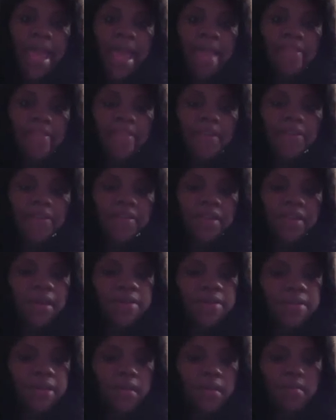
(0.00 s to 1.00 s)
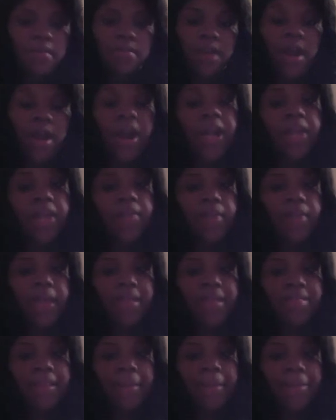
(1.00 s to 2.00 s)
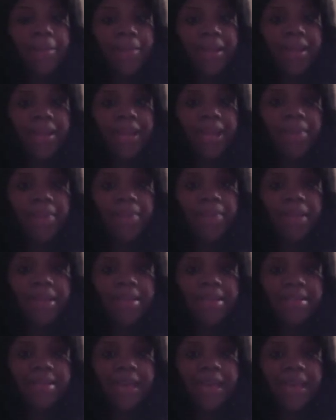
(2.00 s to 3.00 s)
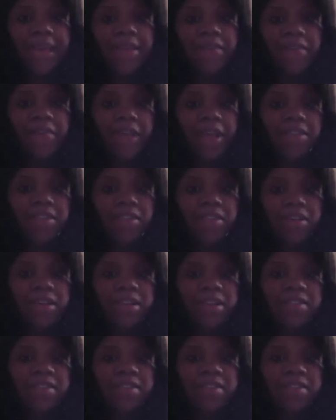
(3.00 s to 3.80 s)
There's also the argument that money can be a deciding factor in a